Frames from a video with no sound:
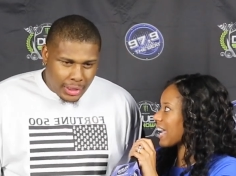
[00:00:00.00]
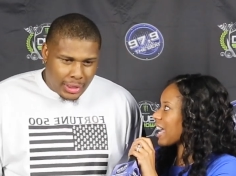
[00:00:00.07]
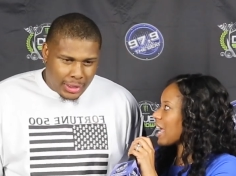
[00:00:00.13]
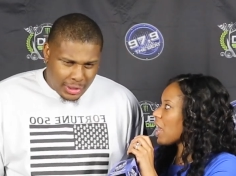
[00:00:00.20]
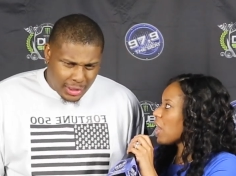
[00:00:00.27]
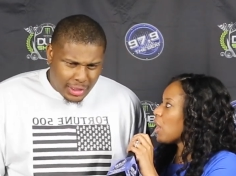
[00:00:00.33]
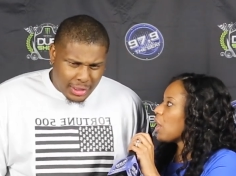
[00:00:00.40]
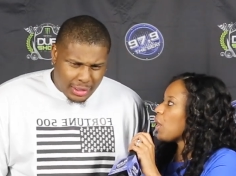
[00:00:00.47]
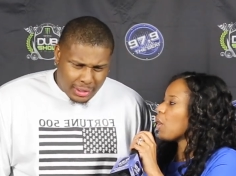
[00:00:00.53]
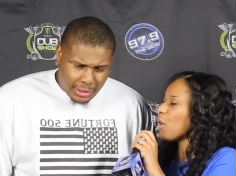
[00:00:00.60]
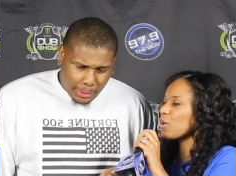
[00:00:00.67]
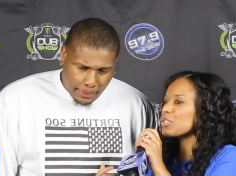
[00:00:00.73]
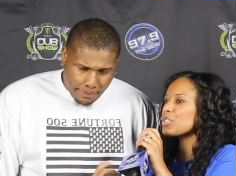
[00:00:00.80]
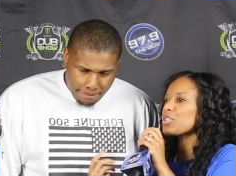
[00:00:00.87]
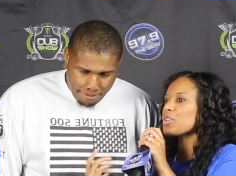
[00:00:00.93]
Speaker 1: Yeah, yeah.
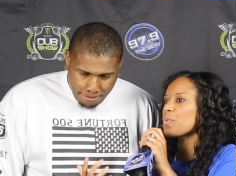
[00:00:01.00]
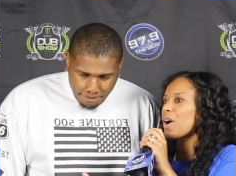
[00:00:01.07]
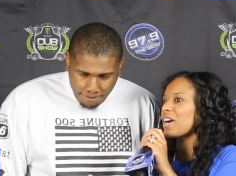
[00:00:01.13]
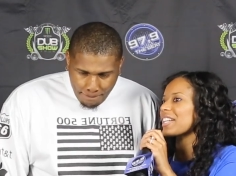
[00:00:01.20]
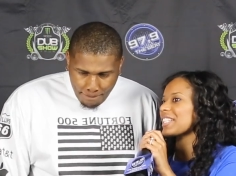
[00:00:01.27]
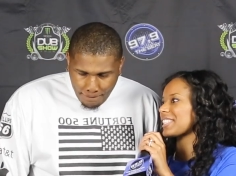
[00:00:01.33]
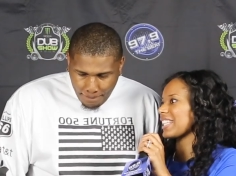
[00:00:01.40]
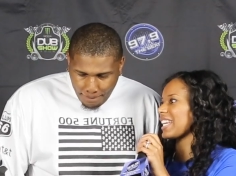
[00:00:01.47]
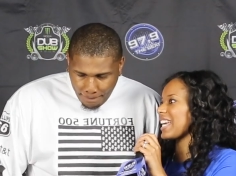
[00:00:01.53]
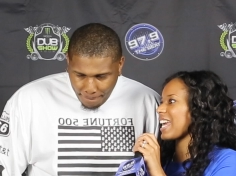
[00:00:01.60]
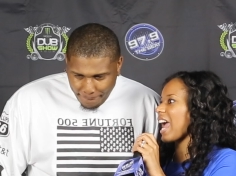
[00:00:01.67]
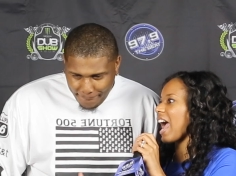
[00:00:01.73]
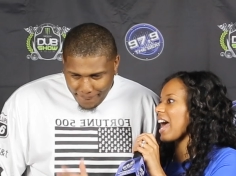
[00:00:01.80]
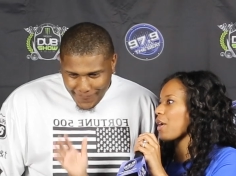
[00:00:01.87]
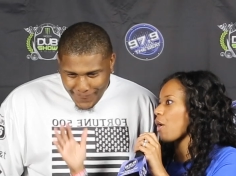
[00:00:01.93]
Who do you want to see
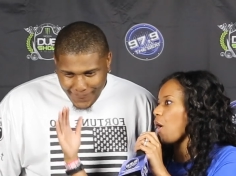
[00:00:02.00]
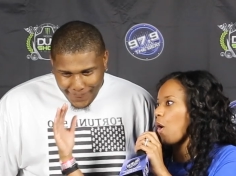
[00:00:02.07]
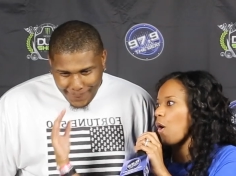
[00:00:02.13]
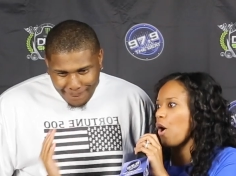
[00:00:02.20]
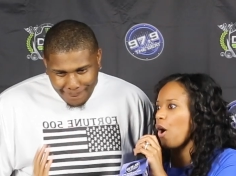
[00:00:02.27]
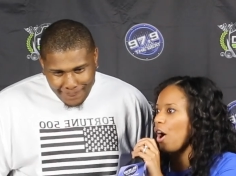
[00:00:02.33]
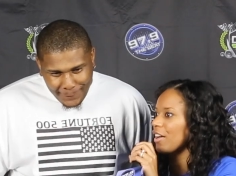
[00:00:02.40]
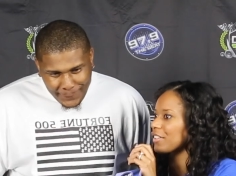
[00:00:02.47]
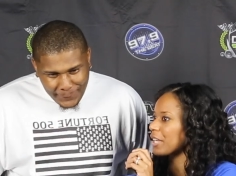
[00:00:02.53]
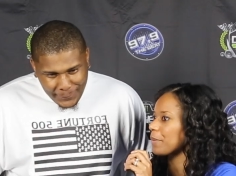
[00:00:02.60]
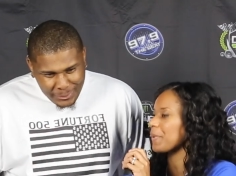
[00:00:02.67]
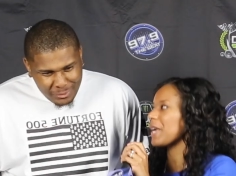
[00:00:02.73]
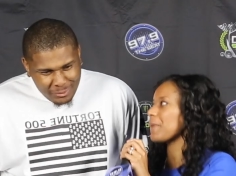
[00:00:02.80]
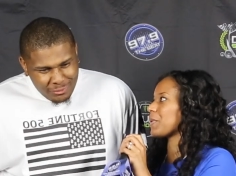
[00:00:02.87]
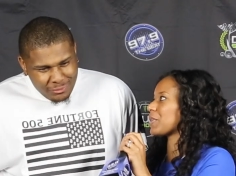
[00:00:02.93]
out of all the
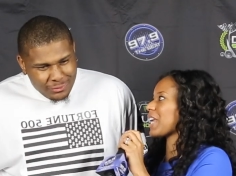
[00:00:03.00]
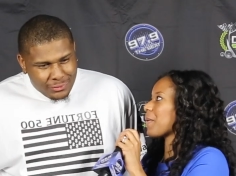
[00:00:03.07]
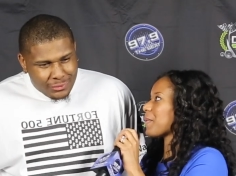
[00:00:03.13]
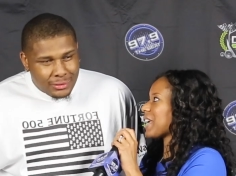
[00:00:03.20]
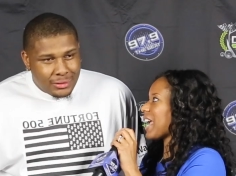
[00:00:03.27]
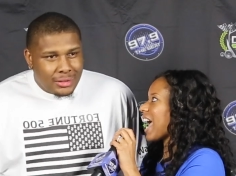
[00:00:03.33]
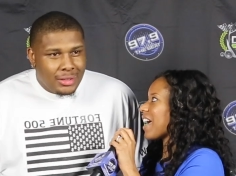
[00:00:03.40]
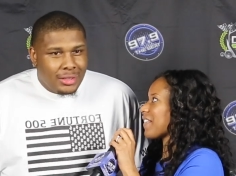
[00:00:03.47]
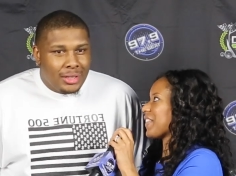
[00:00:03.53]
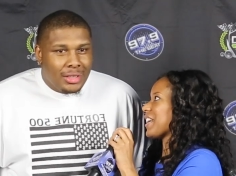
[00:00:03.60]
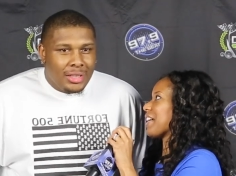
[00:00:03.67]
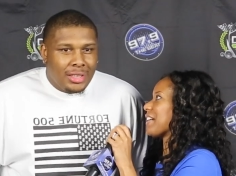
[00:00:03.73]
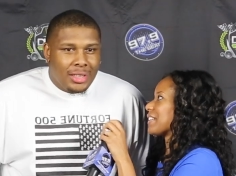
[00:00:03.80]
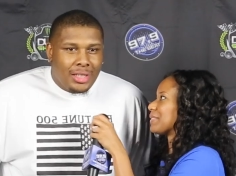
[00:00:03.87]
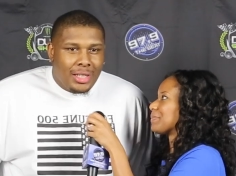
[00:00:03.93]
people that we have
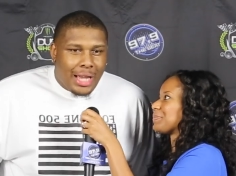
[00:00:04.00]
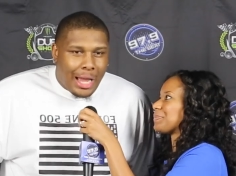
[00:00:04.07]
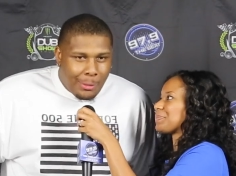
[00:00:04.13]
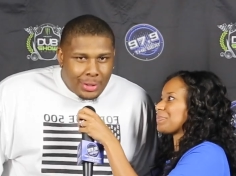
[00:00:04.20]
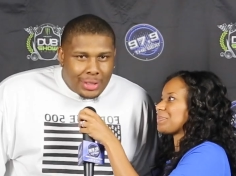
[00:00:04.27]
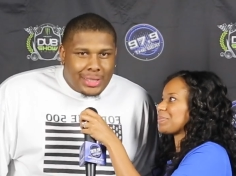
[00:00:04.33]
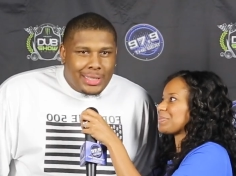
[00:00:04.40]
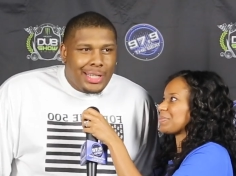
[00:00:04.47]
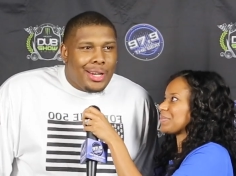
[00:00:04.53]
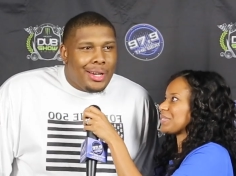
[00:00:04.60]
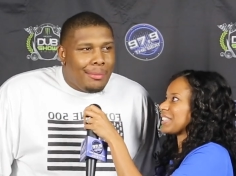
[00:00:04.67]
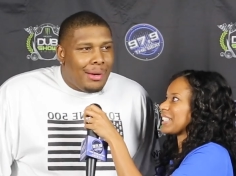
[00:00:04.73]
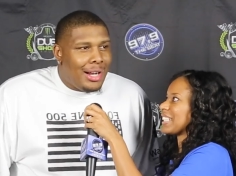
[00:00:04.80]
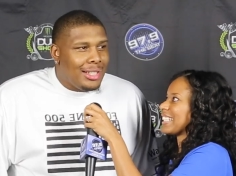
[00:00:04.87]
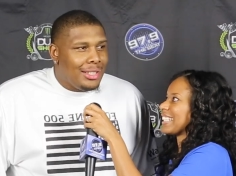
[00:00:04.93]
here?
Speaker 2: I want to see
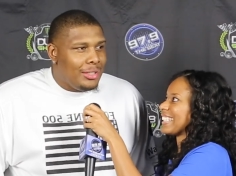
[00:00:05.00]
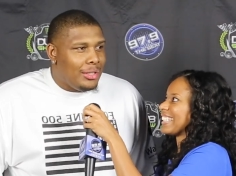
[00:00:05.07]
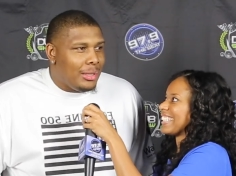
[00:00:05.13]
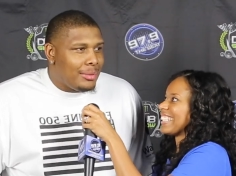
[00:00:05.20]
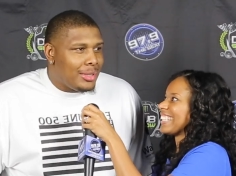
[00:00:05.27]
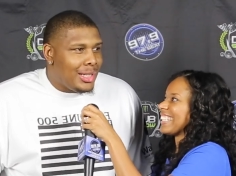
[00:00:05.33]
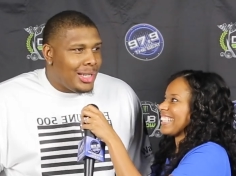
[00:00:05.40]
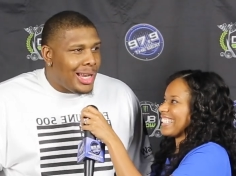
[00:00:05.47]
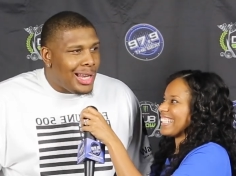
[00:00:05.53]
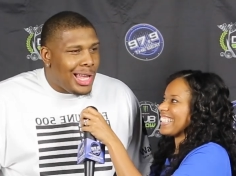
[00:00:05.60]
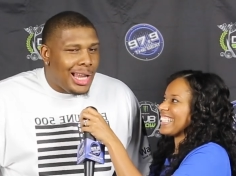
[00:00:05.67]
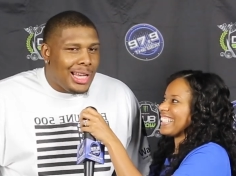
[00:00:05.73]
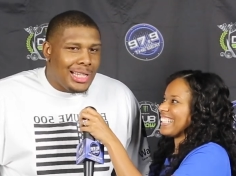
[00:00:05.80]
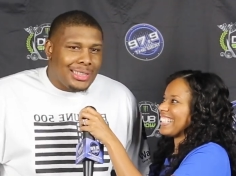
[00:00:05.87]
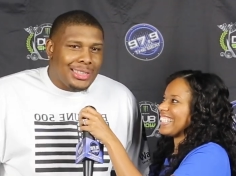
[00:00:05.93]
everybody. You know what I'm saying? I,
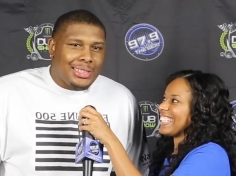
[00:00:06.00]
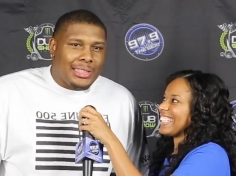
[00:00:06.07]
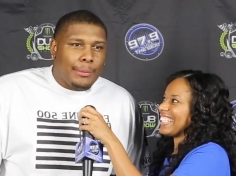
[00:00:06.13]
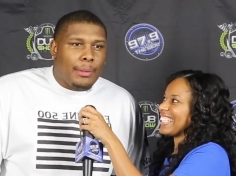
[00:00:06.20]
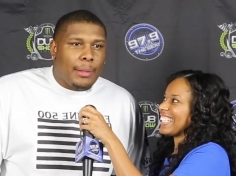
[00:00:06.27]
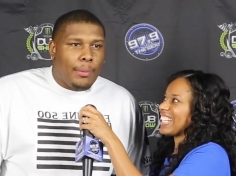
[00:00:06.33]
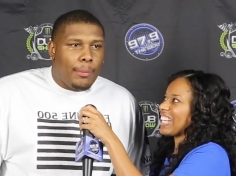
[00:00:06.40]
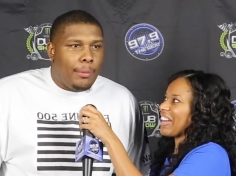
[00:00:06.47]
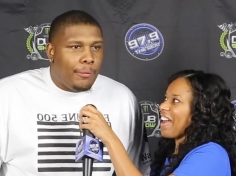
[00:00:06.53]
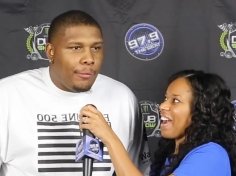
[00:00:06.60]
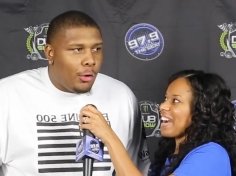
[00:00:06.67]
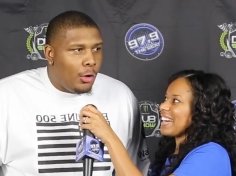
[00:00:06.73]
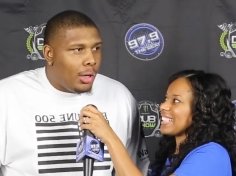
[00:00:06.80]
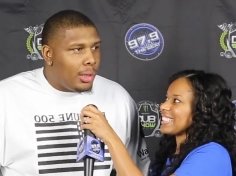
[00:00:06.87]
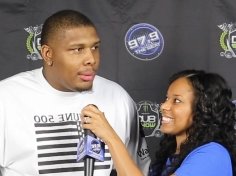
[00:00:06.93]
I like to see people
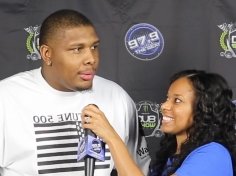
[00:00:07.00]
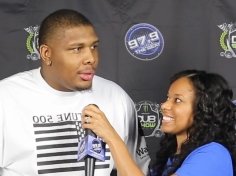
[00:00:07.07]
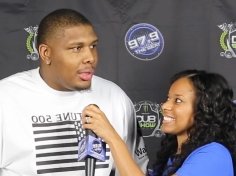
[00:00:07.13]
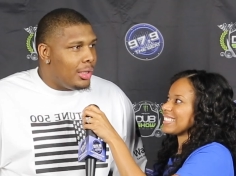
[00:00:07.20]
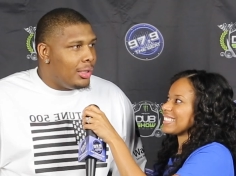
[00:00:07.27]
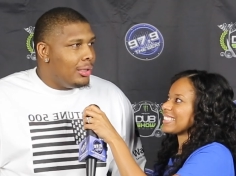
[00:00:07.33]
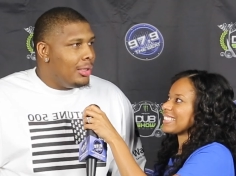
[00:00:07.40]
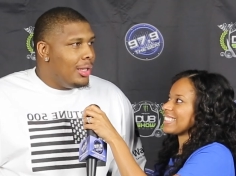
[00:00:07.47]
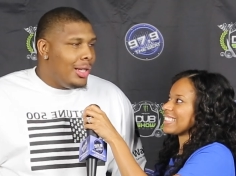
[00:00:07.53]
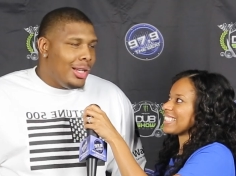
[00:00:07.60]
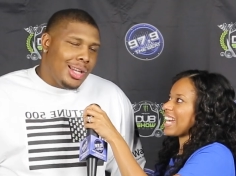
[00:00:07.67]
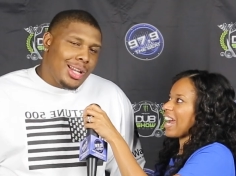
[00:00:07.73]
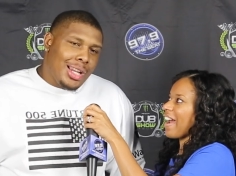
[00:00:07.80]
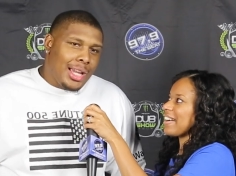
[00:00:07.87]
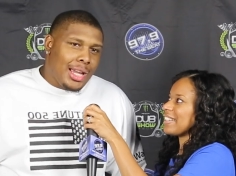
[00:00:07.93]
perform. You know,
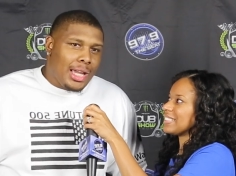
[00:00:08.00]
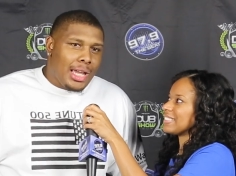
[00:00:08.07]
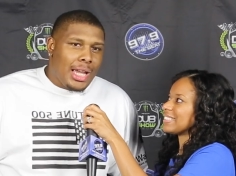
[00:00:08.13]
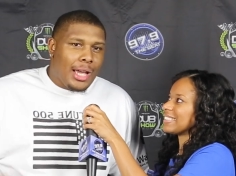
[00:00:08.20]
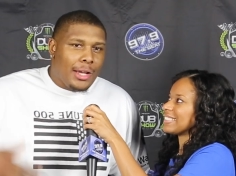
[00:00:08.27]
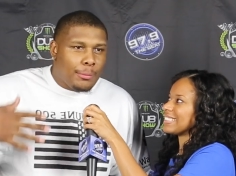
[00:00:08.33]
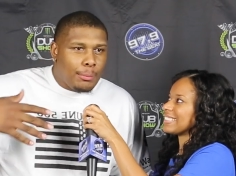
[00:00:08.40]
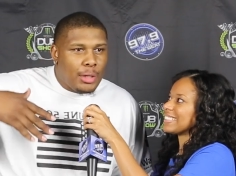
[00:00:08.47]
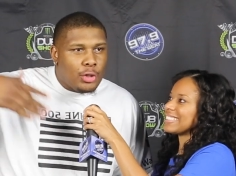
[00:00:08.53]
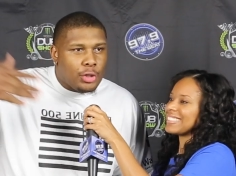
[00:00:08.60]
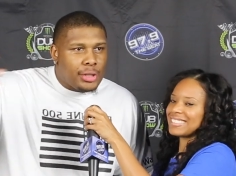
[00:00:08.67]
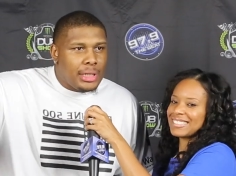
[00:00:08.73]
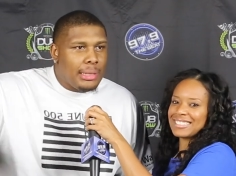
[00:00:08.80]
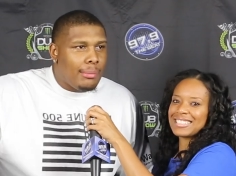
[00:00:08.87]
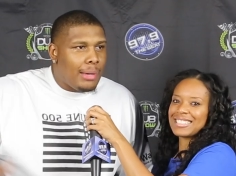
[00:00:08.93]
it, it, it, helps me
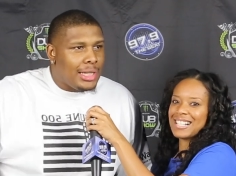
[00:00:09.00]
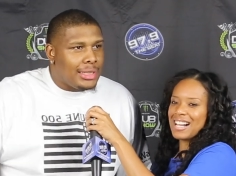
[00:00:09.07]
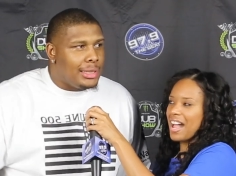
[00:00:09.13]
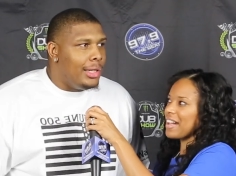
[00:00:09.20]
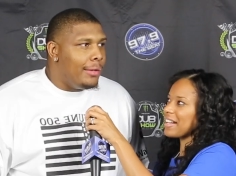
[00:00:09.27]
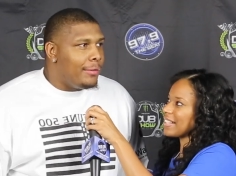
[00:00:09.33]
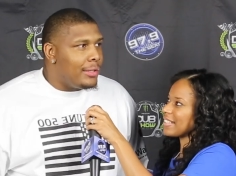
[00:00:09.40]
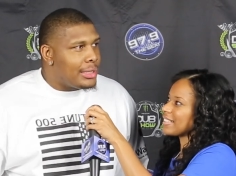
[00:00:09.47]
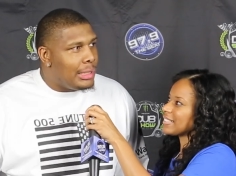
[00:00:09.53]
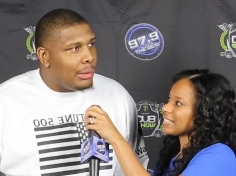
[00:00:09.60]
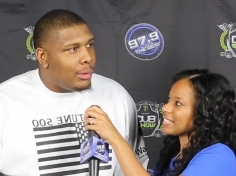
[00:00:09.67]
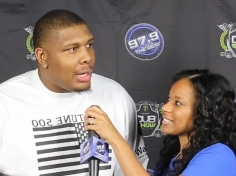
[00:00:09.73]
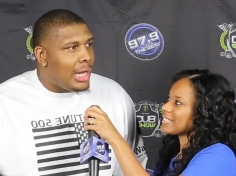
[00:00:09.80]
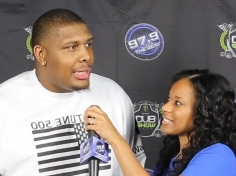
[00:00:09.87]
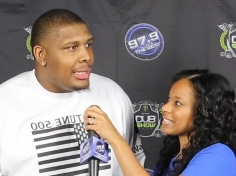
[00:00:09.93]
critique my stuff and see
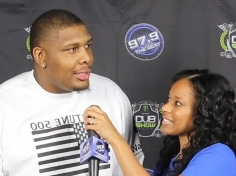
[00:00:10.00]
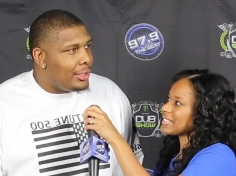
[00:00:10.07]
what I need